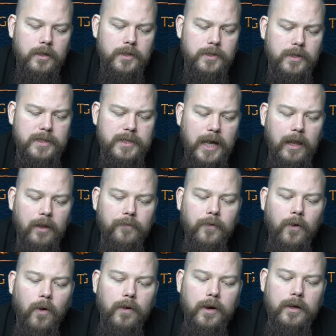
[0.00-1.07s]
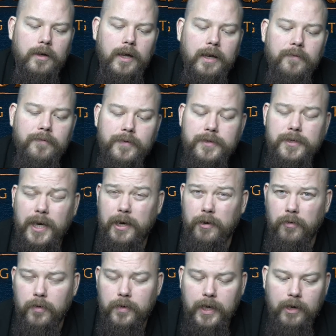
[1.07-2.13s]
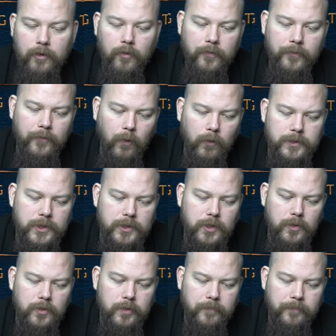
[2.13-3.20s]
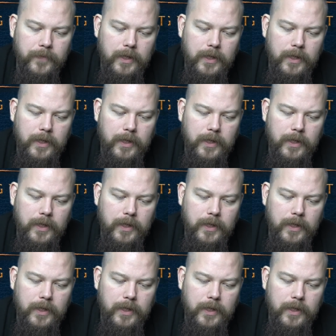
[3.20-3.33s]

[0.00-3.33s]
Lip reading: So he's Lothlorien, infantry hero and hero of fortitude.